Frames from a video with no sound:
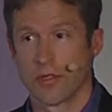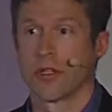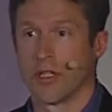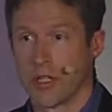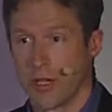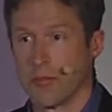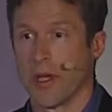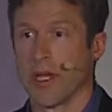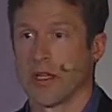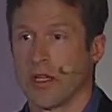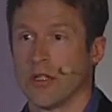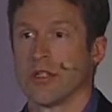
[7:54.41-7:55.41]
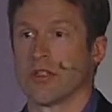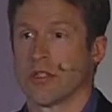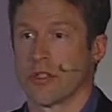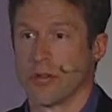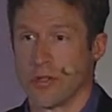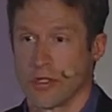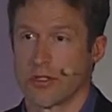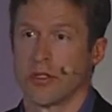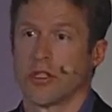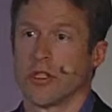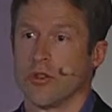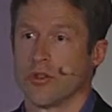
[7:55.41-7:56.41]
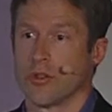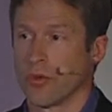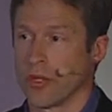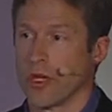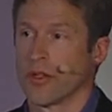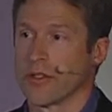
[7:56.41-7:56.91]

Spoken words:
can come back into your system and start to use it without